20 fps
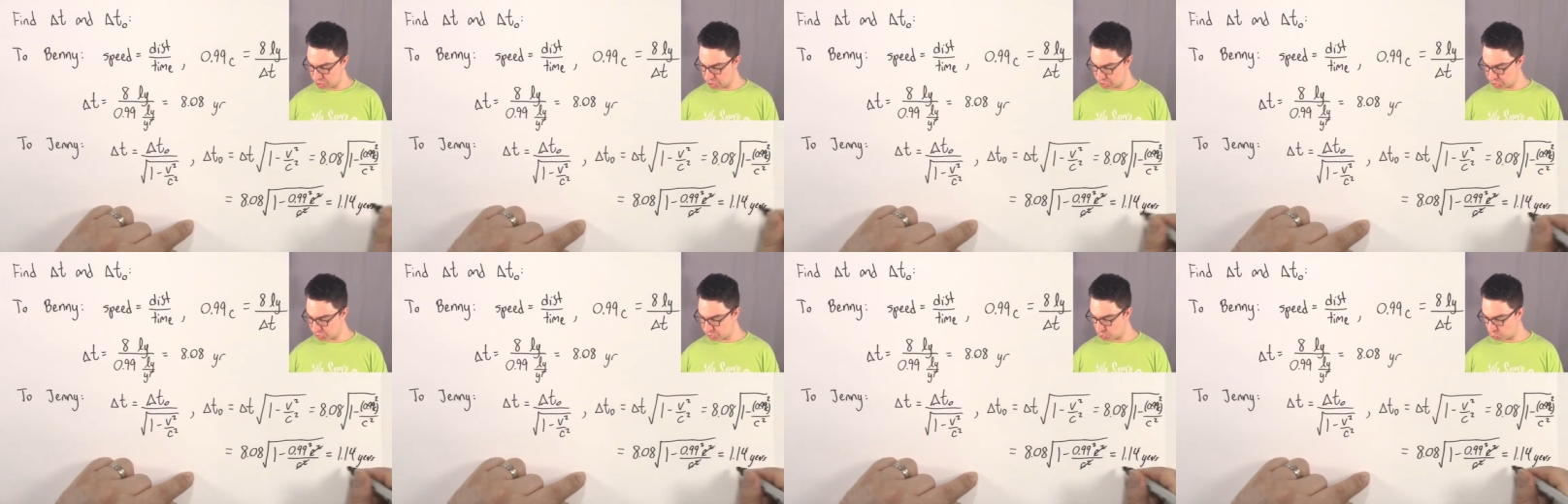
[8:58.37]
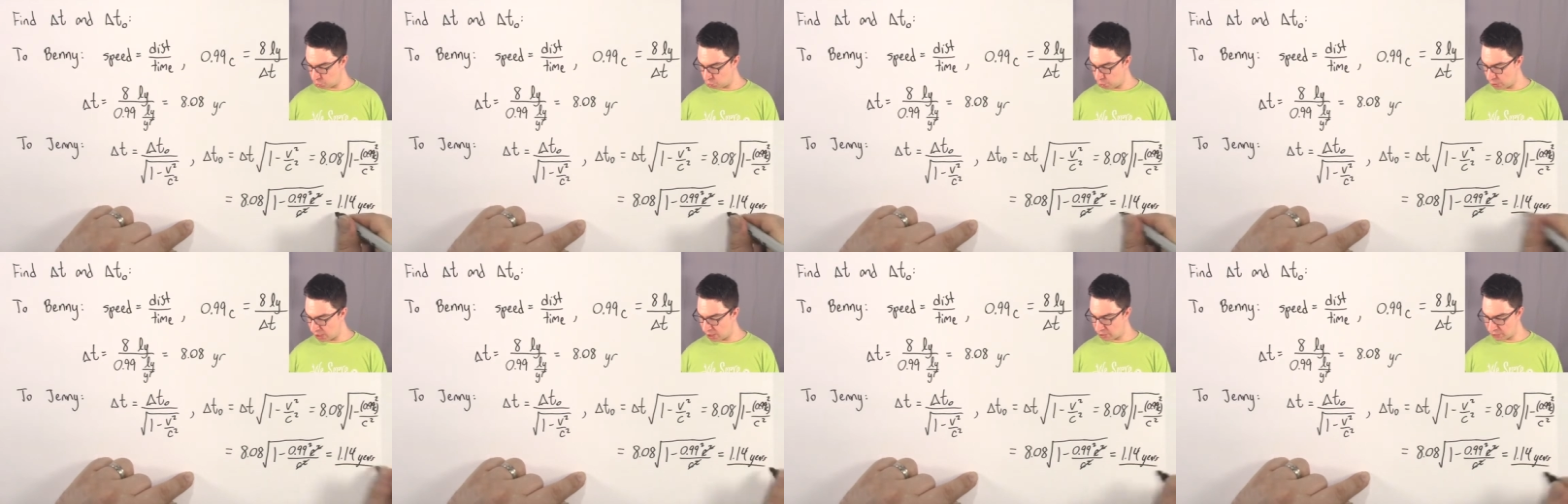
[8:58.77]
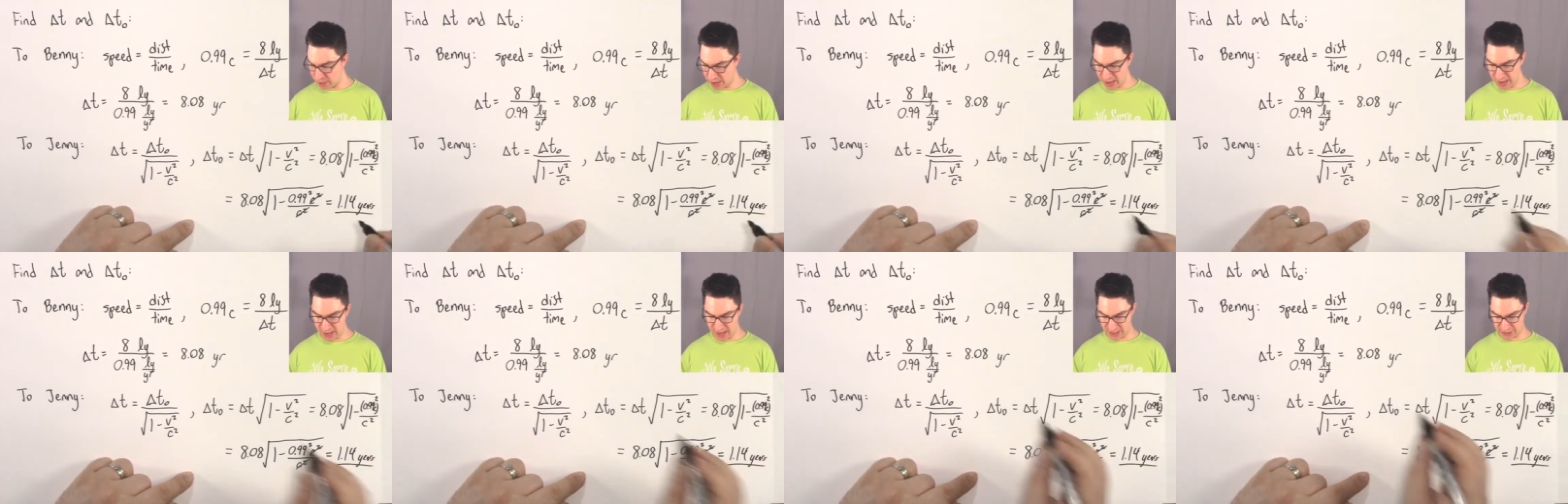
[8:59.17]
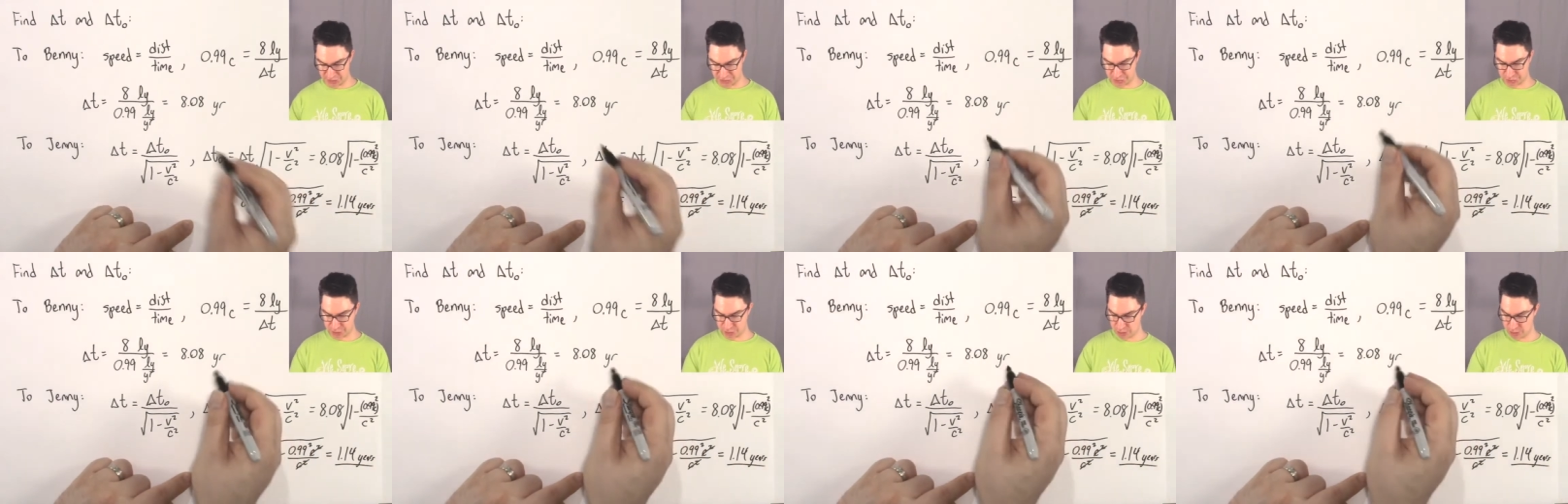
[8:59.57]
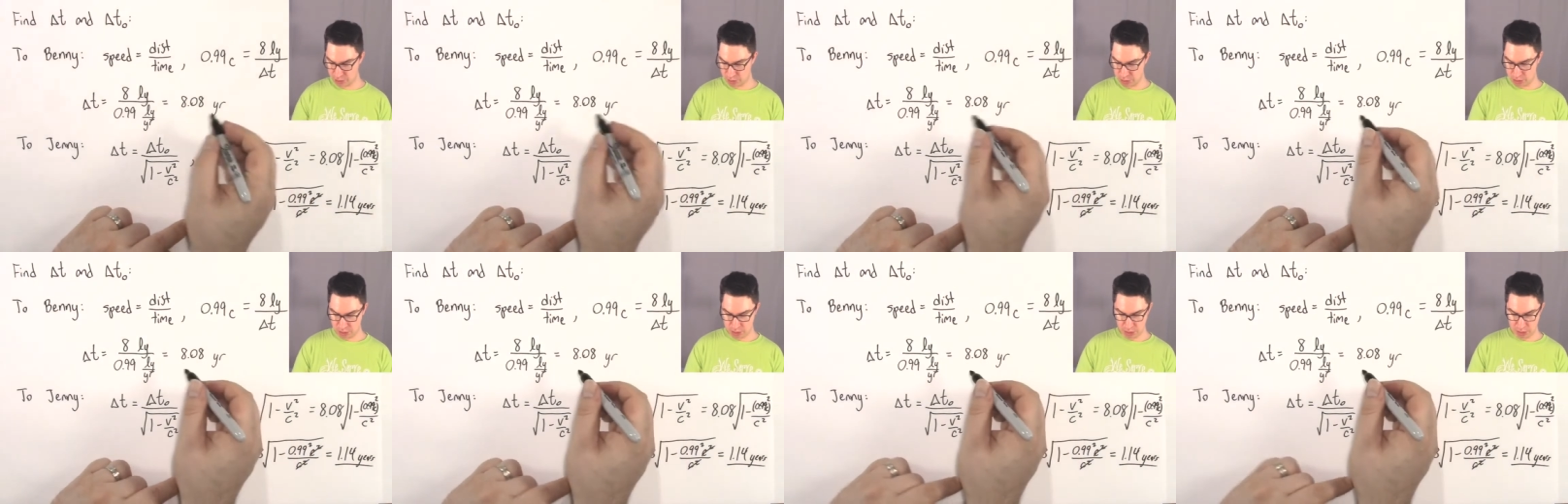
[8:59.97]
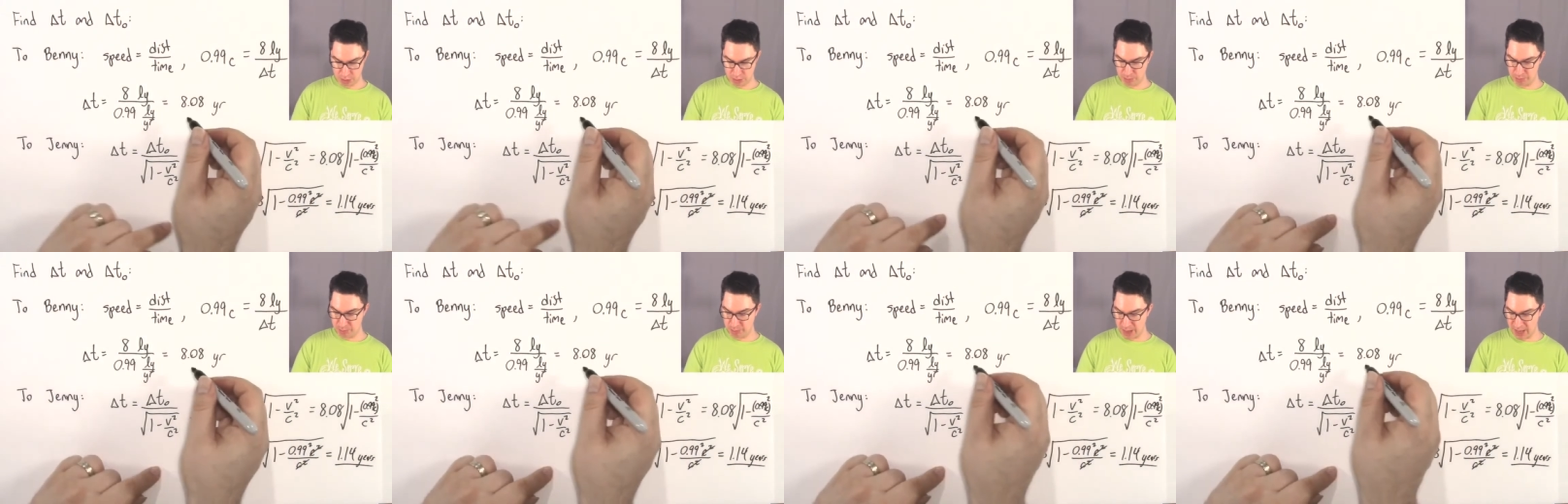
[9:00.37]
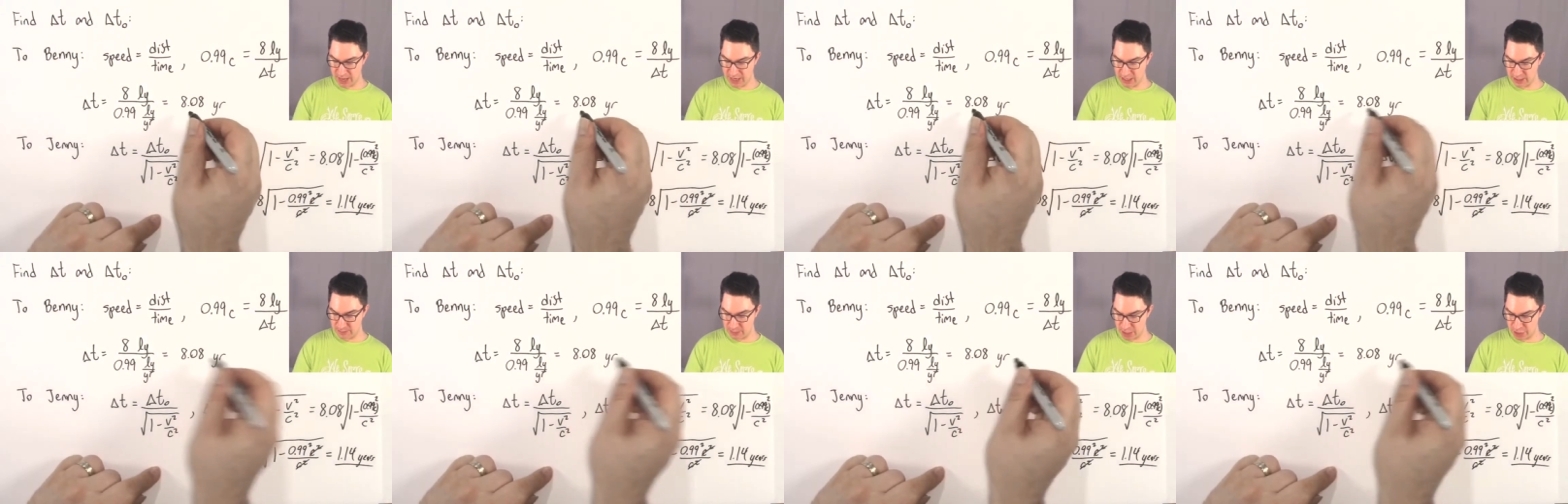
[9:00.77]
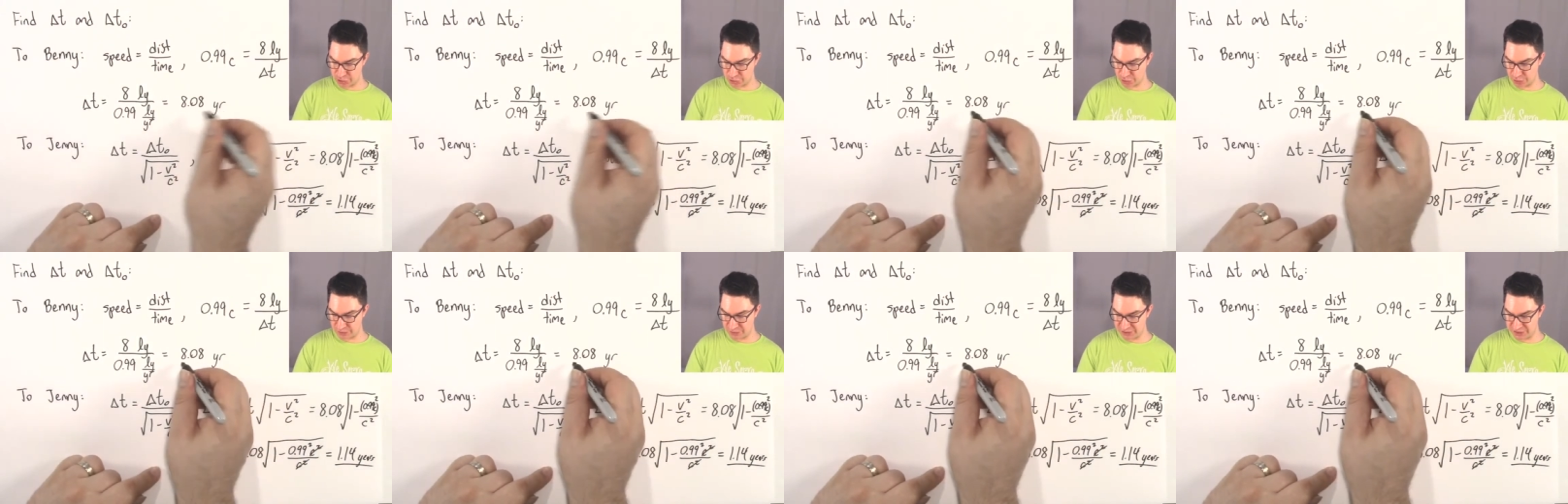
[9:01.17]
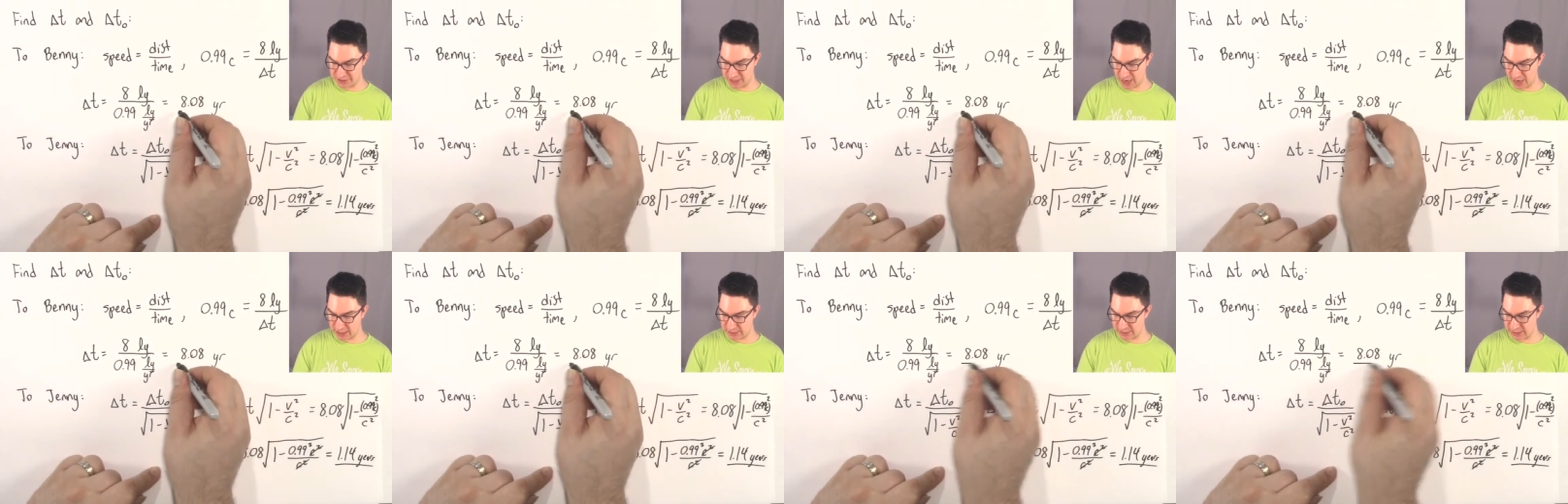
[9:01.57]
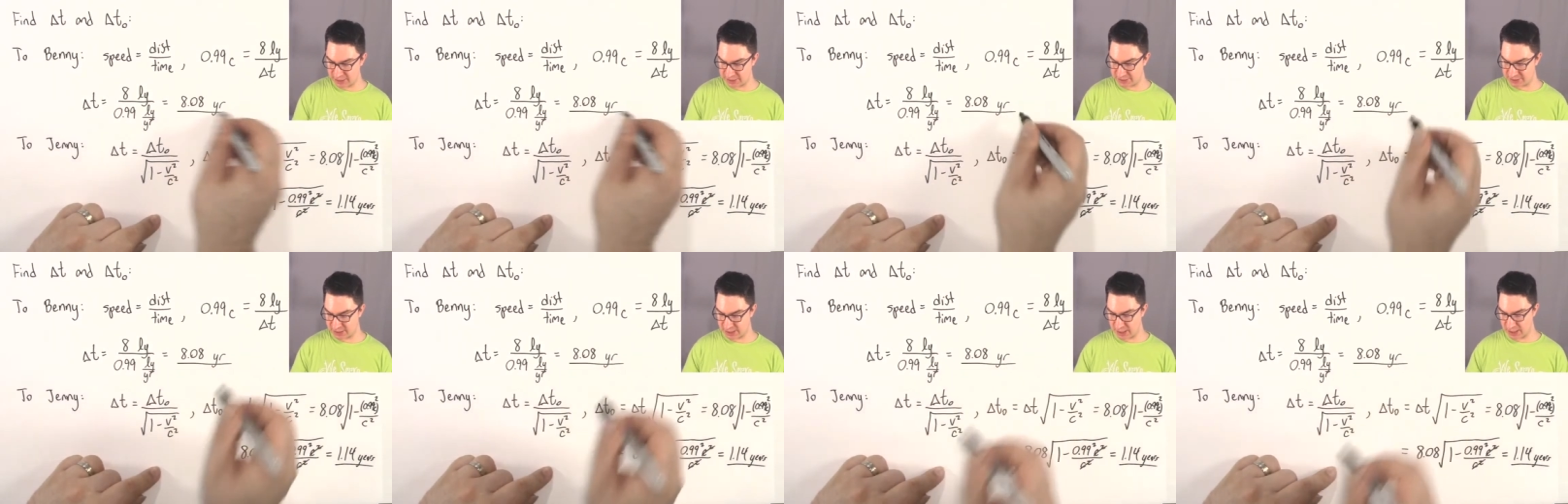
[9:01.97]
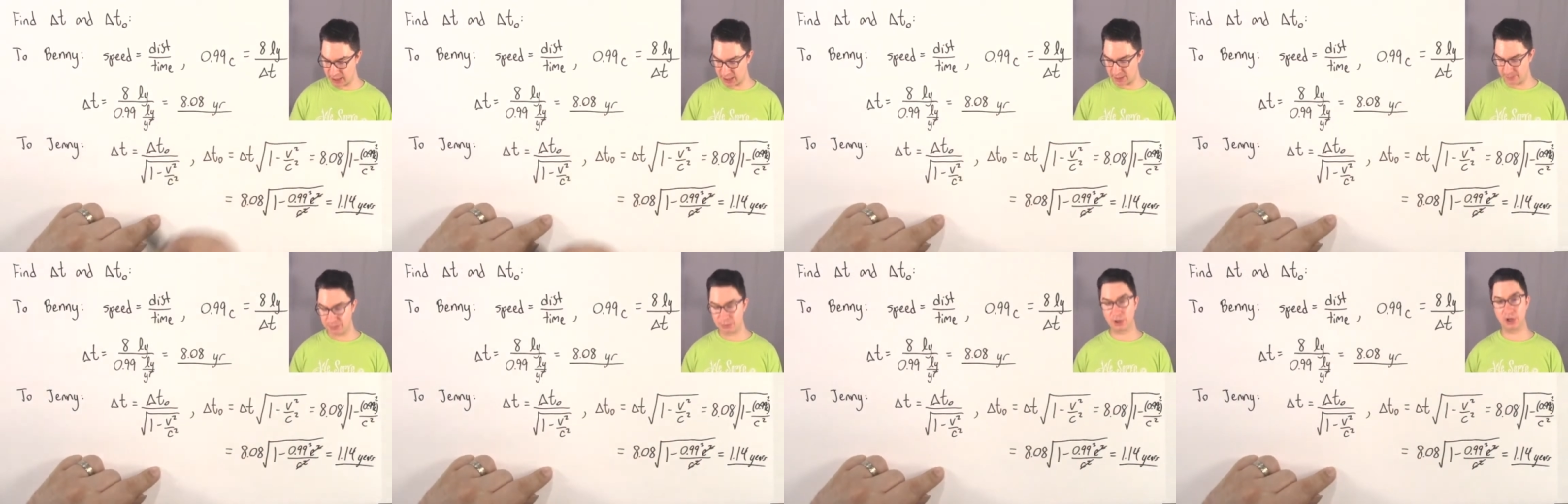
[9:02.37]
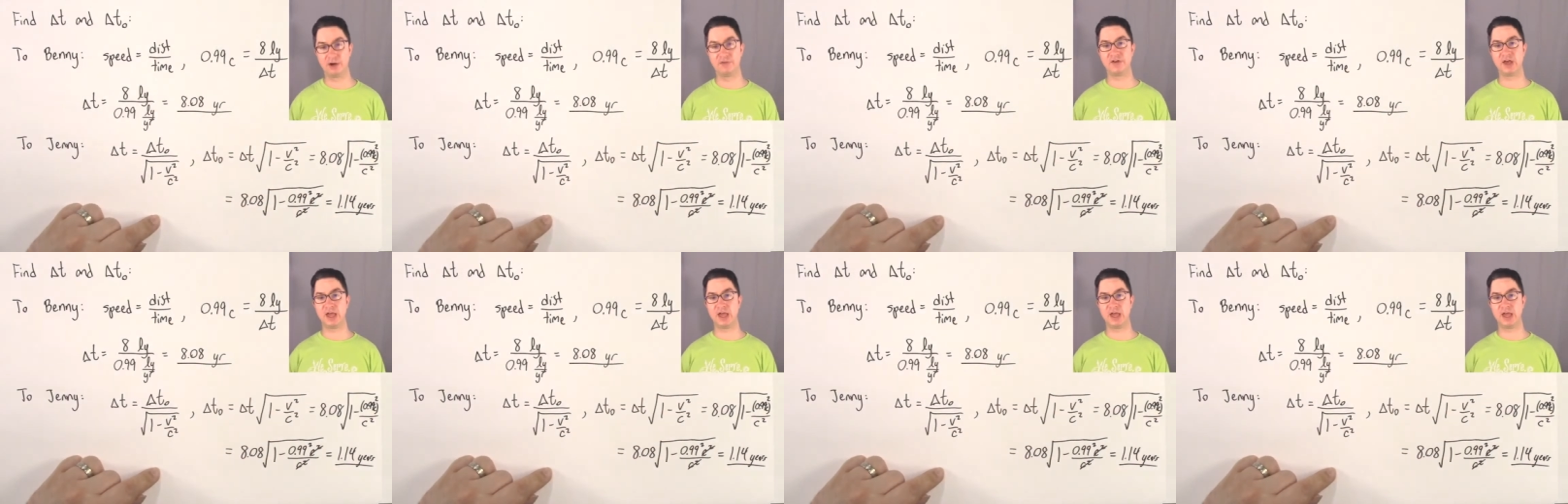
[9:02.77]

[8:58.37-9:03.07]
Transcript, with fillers: So whereas Benny measured the dilated time of